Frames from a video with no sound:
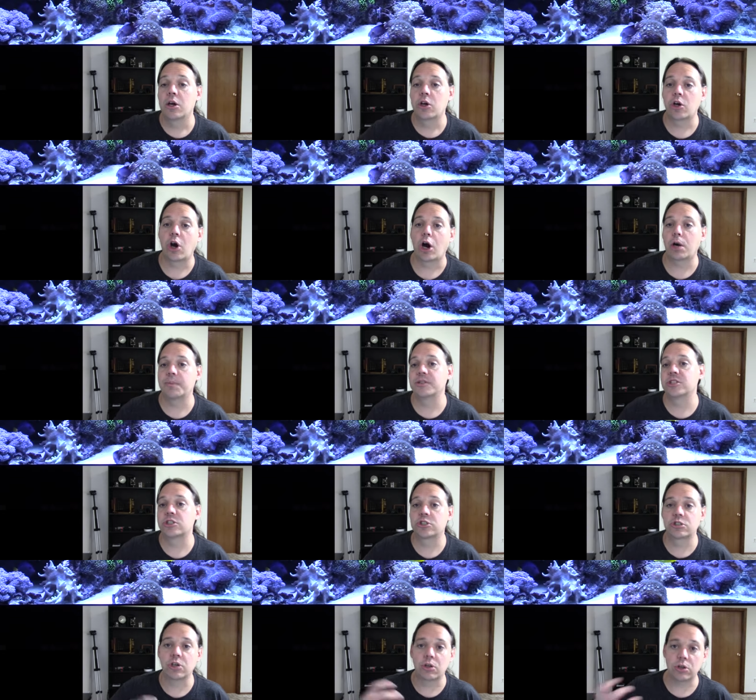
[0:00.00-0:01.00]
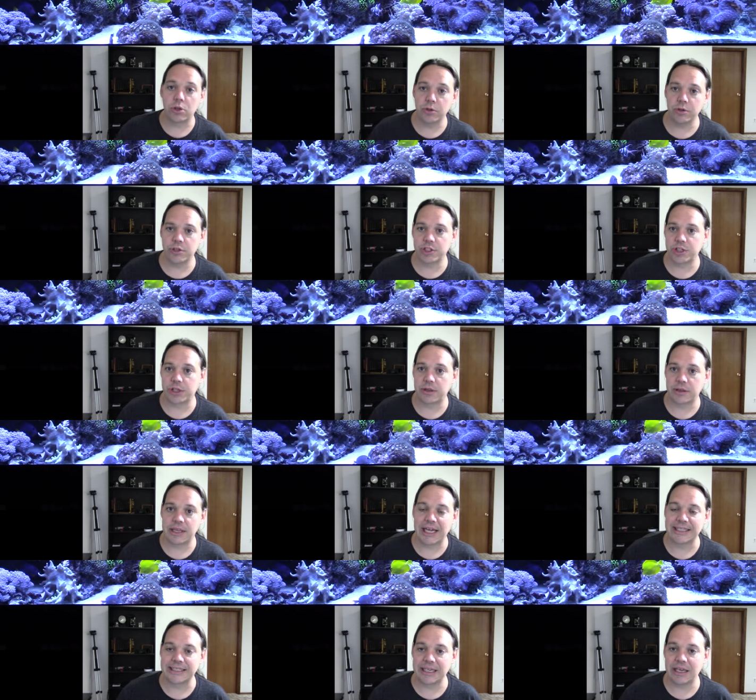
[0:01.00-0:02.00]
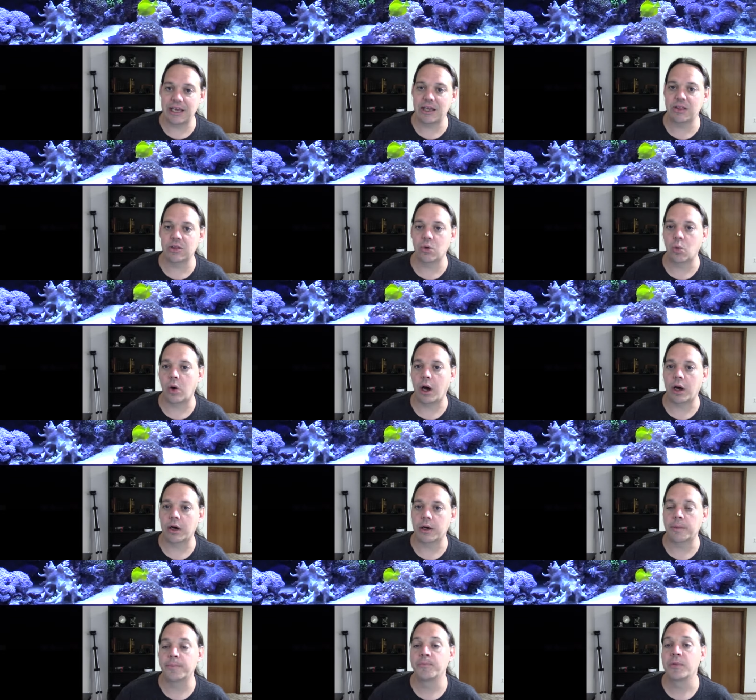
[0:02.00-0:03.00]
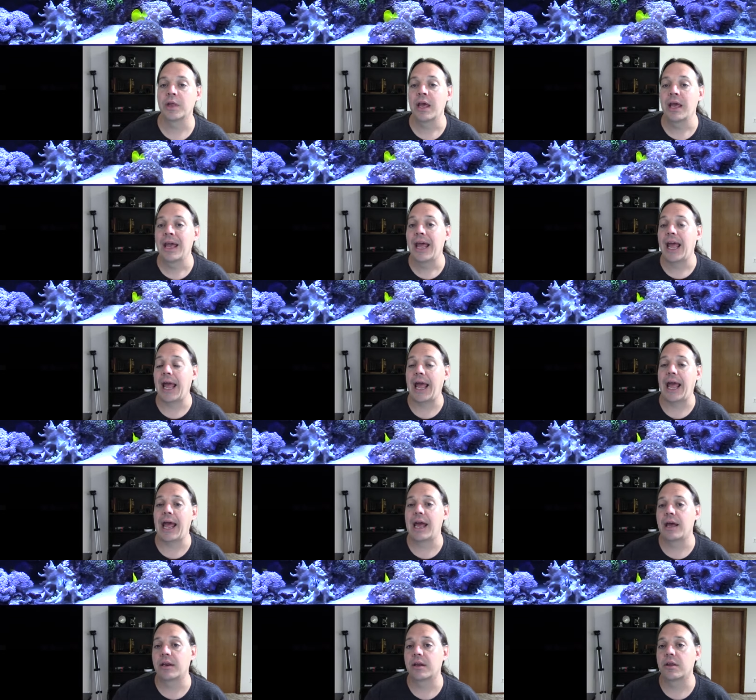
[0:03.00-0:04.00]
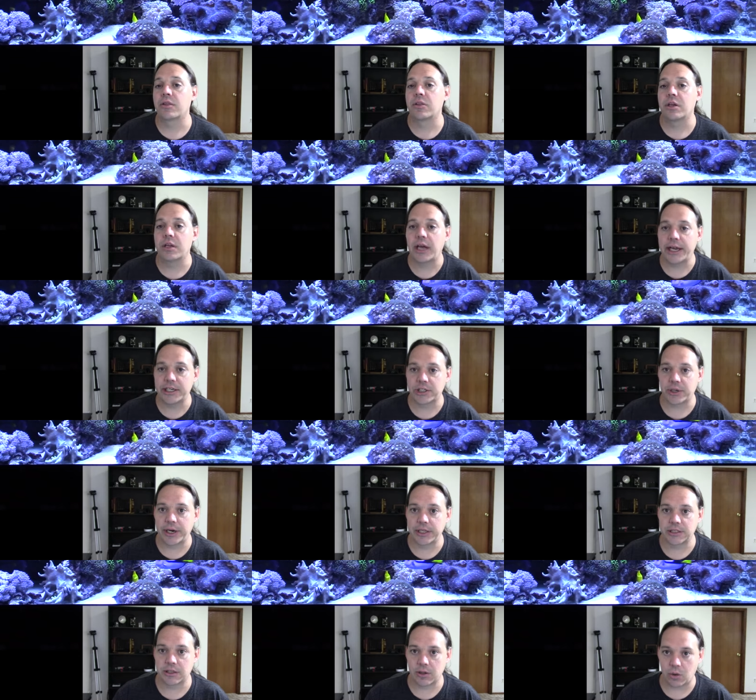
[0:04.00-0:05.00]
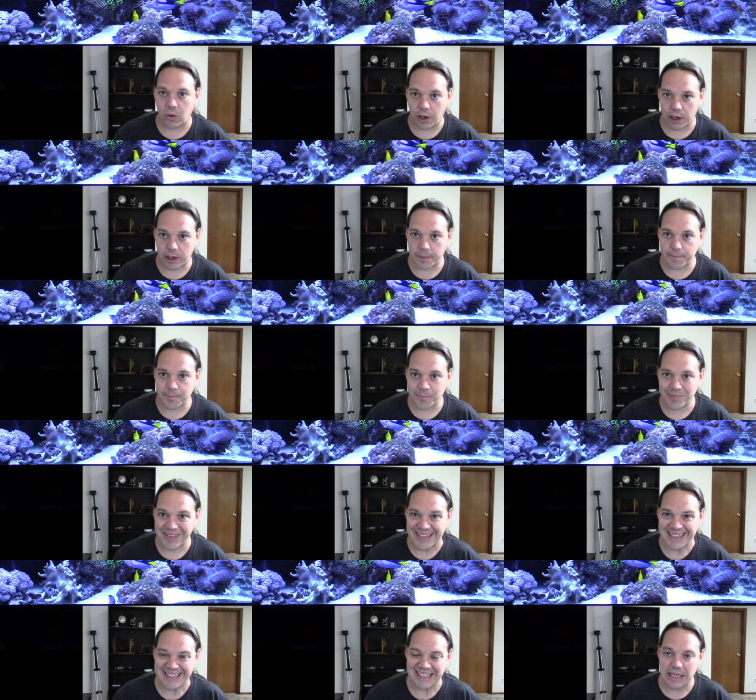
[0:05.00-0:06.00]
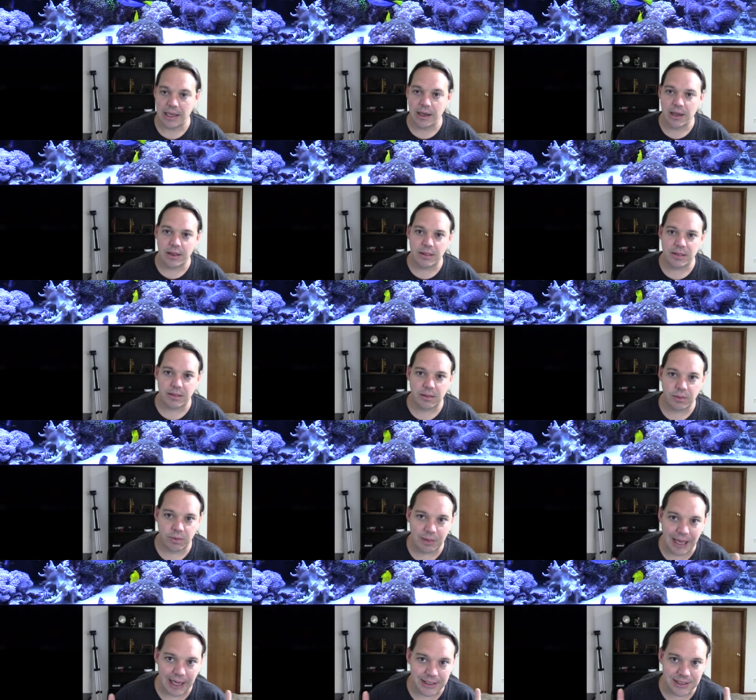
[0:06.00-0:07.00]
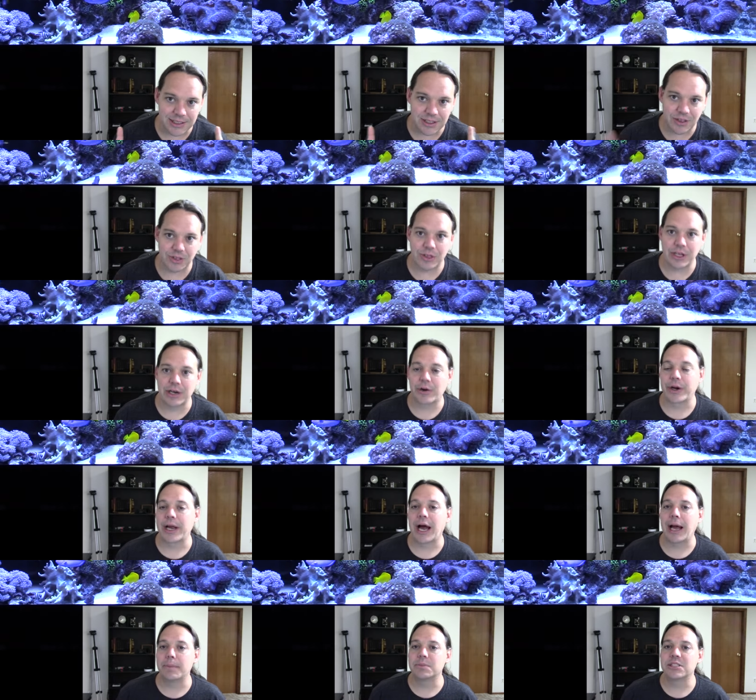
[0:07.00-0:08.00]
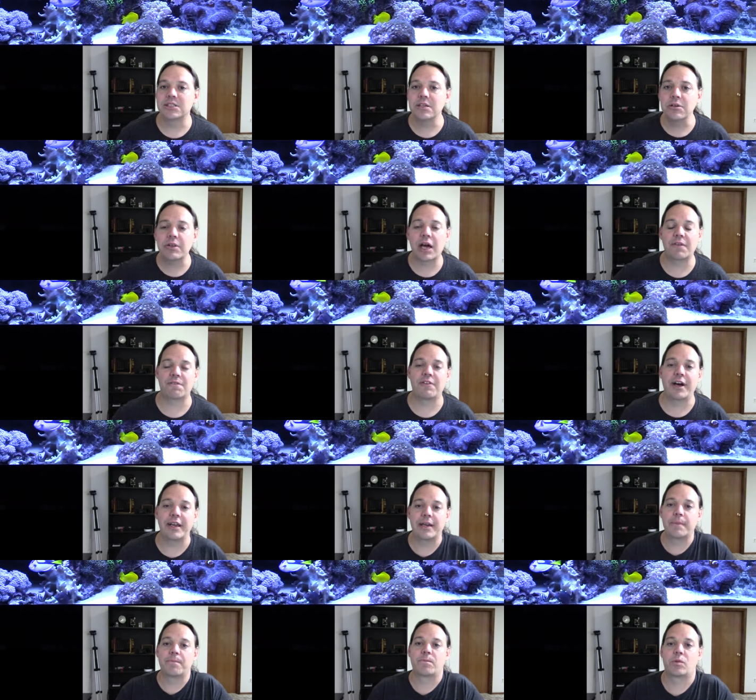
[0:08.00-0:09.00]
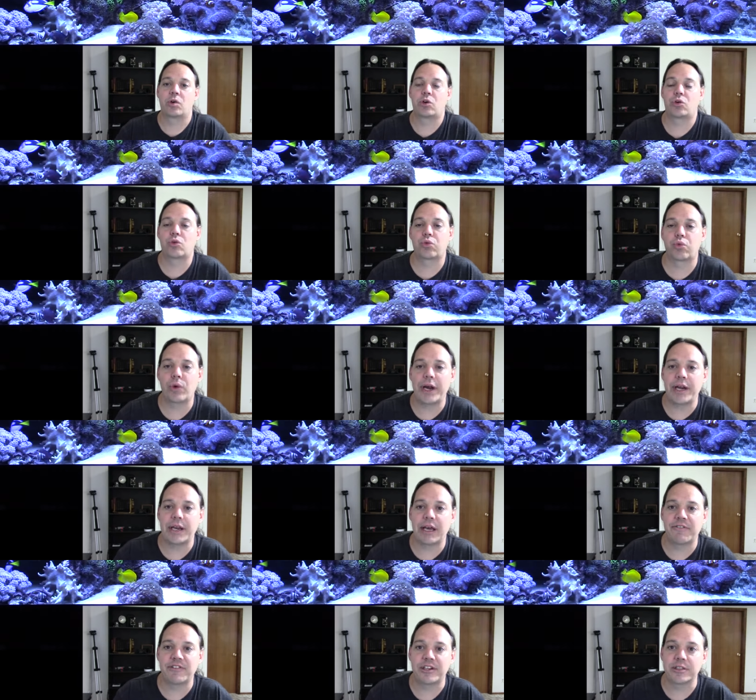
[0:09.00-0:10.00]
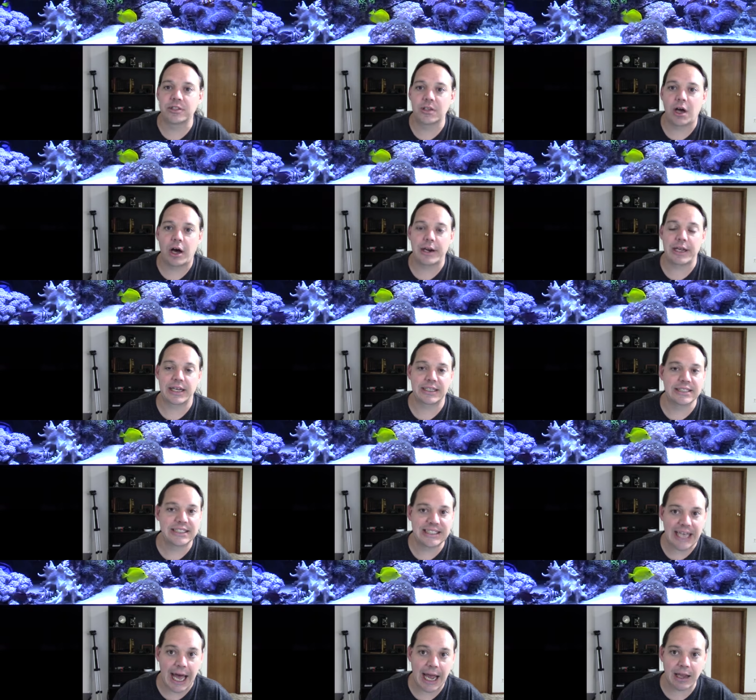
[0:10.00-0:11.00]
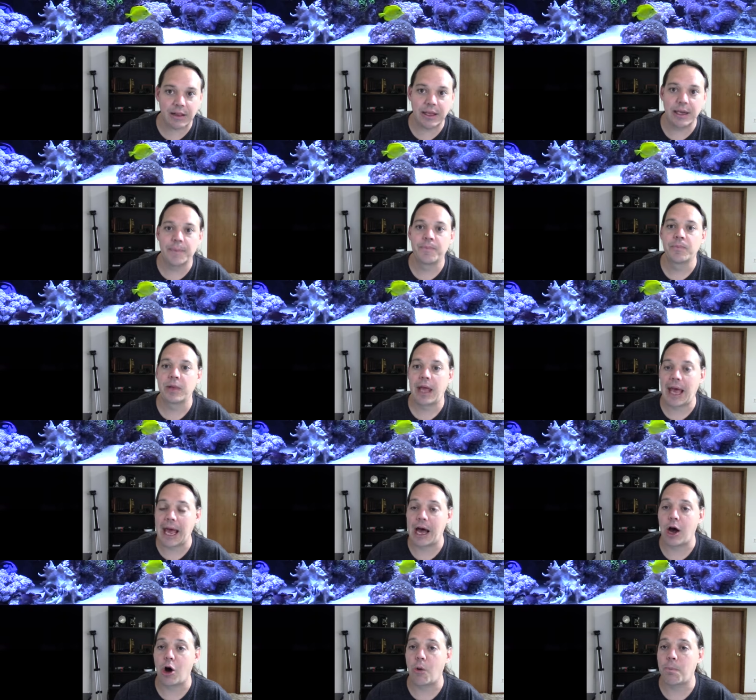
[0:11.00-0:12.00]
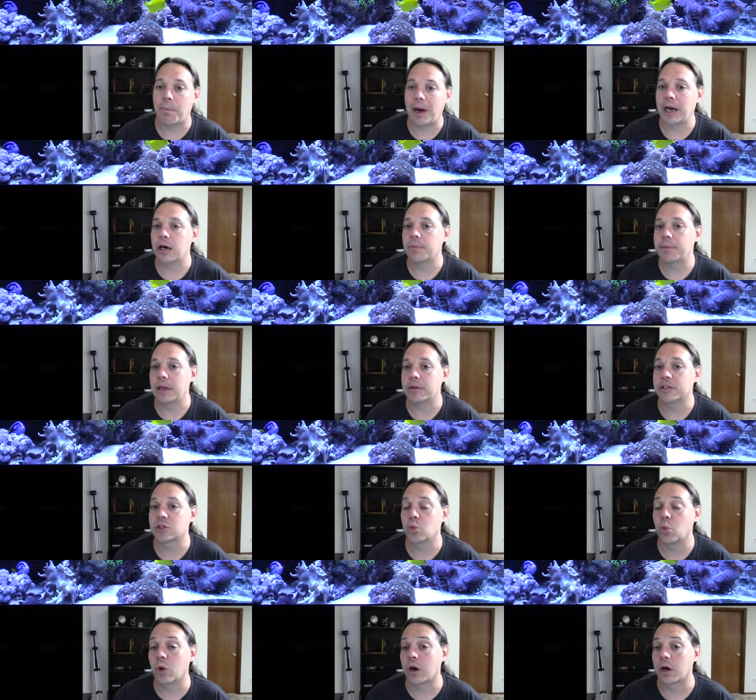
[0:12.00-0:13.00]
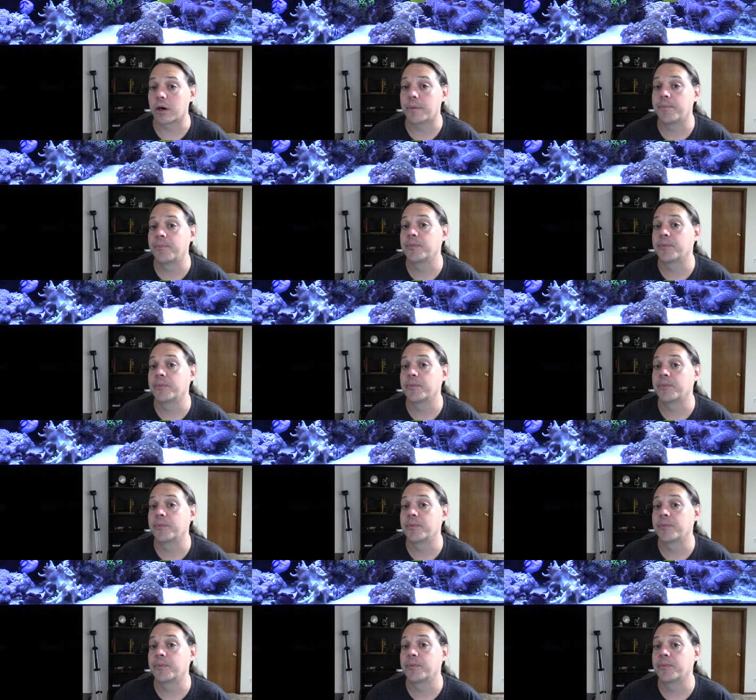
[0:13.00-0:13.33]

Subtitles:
carbon solution that's in the water and the nitrates in the water. That's theory. I'm still not finding great evidence on exactly how biopellets work.